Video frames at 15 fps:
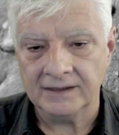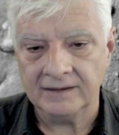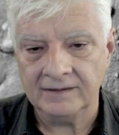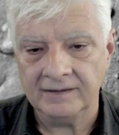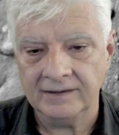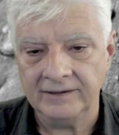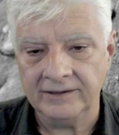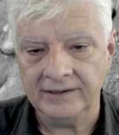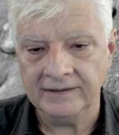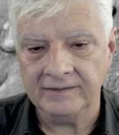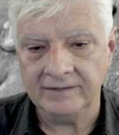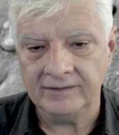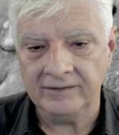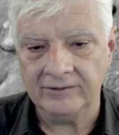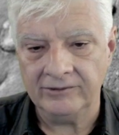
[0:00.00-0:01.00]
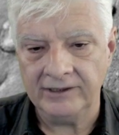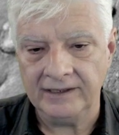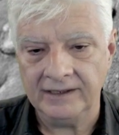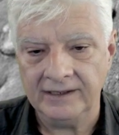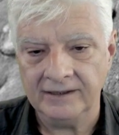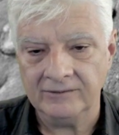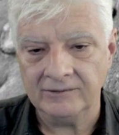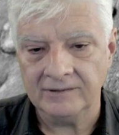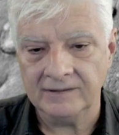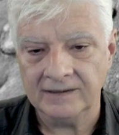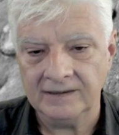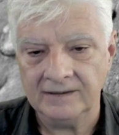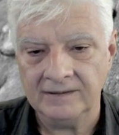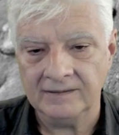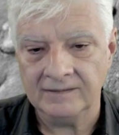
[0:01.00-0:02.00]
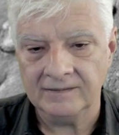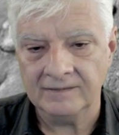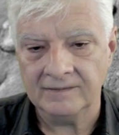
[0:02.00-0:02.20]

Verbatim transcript: Get the ninety degree angle there.